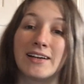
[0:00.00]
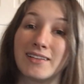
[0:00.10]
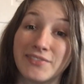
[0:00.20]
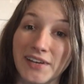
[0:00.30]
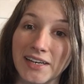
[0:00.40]

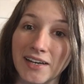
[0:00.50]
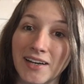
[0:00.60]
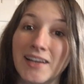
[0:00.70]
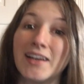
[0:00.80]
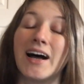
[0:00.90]
It's funny,
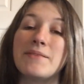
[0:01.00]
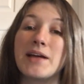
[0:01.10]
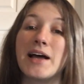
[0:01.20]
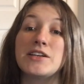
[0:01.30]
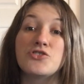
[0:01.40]
I'm
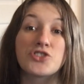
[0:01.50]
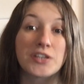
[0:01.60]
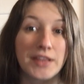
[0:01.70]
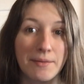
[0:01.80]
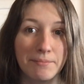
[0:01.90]
not
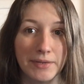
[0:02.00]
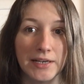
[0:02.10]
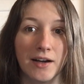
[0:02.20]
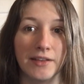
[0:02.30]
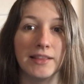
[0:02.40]
usually that
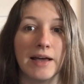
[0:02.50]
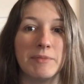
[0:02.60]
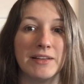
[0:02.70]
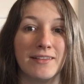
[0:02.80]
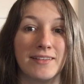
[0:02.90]
big on
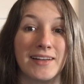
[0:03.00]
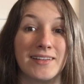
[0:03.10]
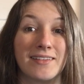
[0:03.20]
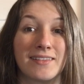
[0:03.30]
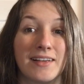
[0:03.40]
lemon
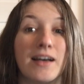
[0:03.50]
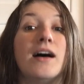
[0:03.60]
scents,